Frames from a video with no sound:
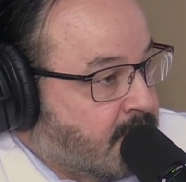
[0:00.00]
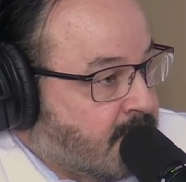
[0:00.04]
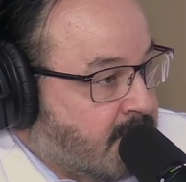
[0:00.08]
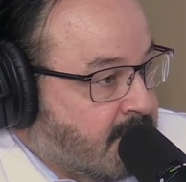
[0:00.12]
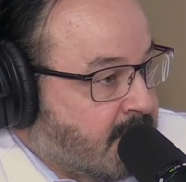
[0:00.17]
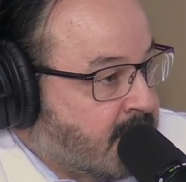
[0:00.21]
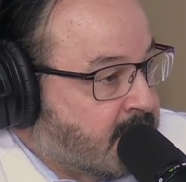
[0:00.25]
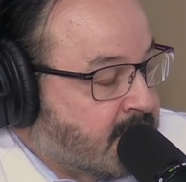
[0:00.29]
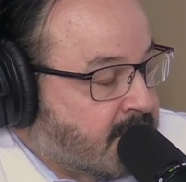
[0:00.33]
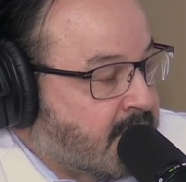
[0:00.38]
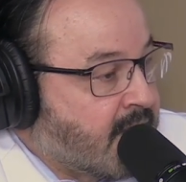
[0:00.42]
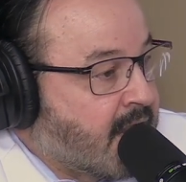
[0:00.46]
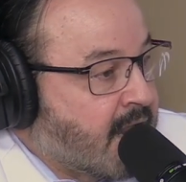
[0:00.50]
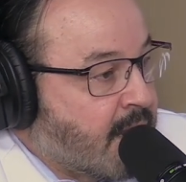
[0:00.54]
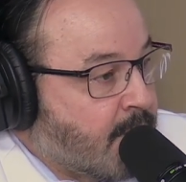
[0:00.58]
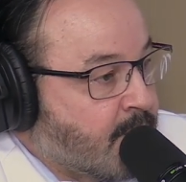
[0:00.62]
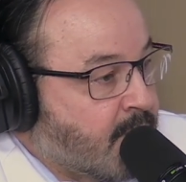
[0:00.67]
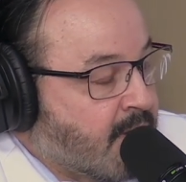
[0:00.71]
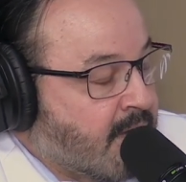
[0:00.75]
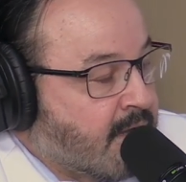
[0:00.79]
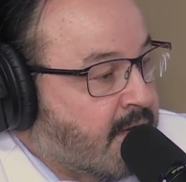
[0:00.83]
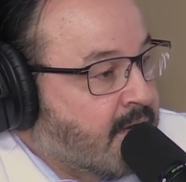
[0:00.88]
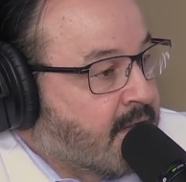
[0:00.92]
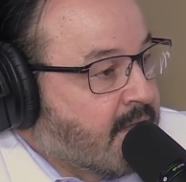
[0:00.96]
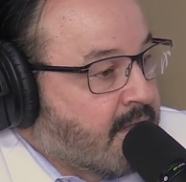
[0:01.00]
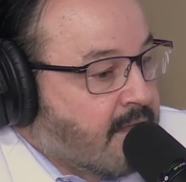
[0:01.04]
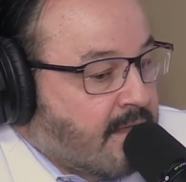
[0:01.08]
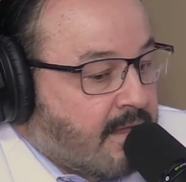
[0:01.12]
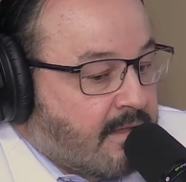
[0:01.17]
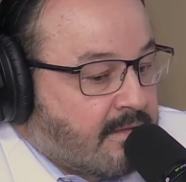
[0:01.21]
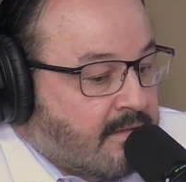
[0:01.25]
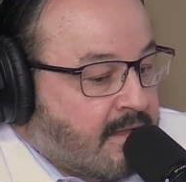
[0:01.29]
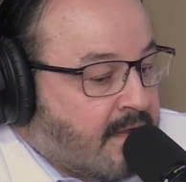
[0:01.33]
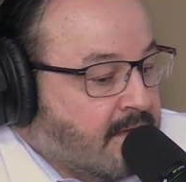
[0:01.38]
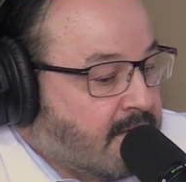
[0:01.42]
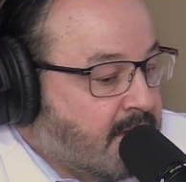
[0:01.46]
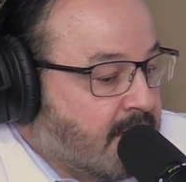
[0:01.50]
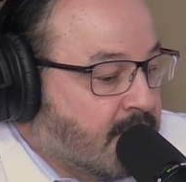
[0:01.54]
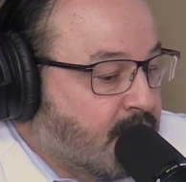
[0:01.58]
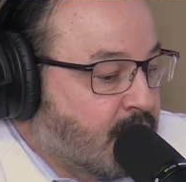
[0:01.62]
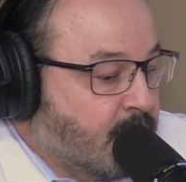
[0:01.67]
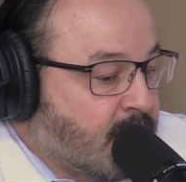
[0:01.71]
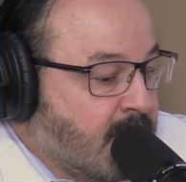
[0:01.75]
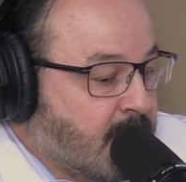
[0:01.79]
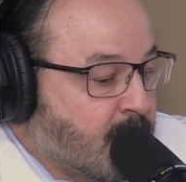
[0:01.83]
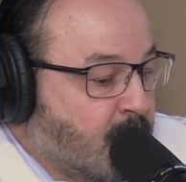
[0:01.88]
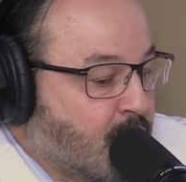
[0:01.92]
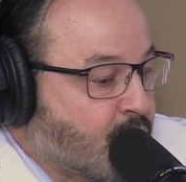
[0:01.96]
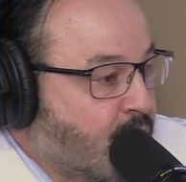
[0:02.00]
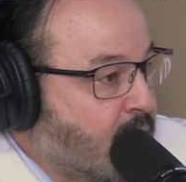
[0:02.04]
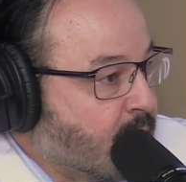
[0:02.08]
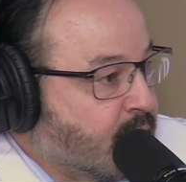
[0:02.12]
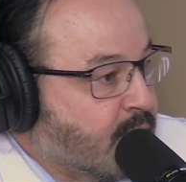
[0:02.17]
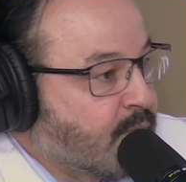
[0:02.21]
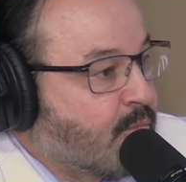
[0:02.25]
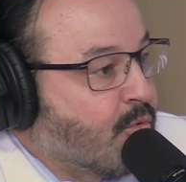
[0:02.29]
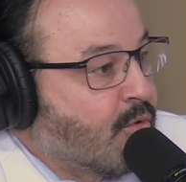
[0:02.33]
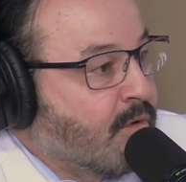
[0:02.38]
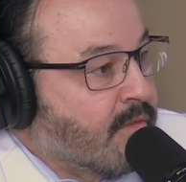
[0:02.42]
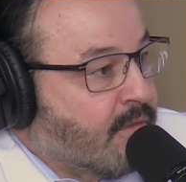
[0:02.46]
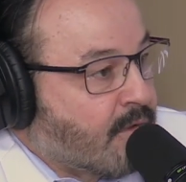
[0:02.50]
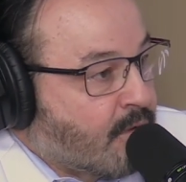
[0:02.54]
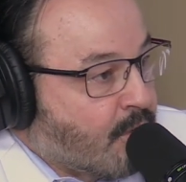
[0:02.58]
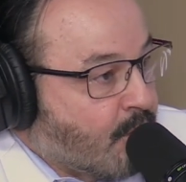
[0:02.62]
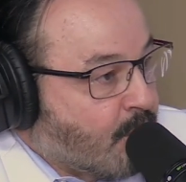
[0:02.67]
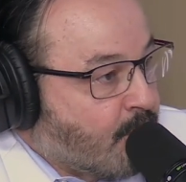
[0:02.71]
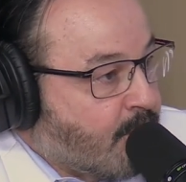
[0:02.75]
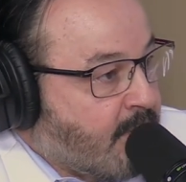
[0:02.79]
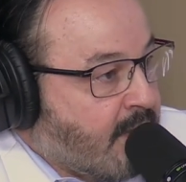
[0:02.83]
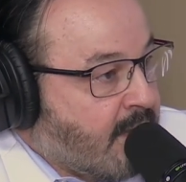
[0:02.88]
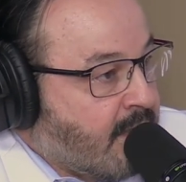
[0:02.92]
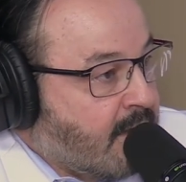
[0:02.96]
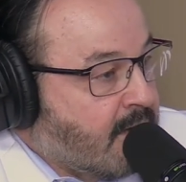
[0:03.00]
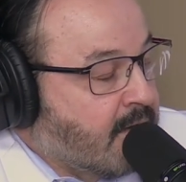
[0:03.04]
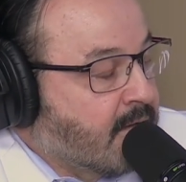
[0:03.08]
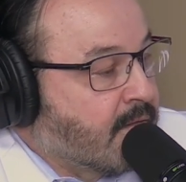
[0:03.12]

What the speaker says: the same, but they tend to be more comfortable in their own bed,